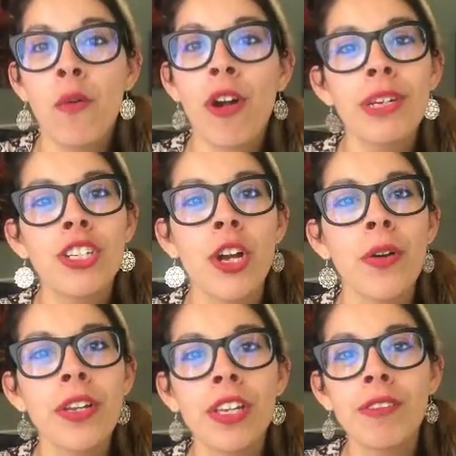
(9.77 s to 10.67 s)
where I'll be
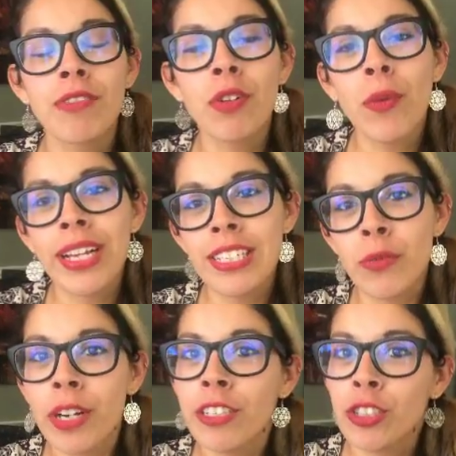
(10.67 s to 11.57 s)
showing you different ways
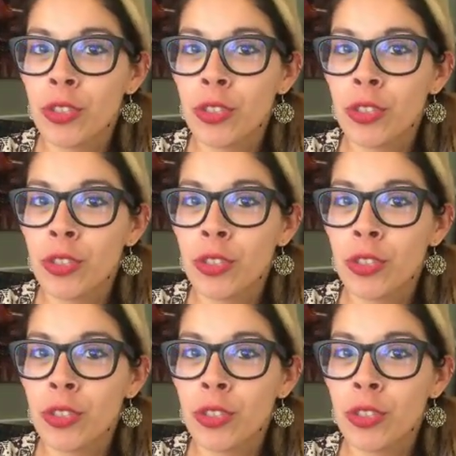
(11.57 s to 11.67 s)
to wear your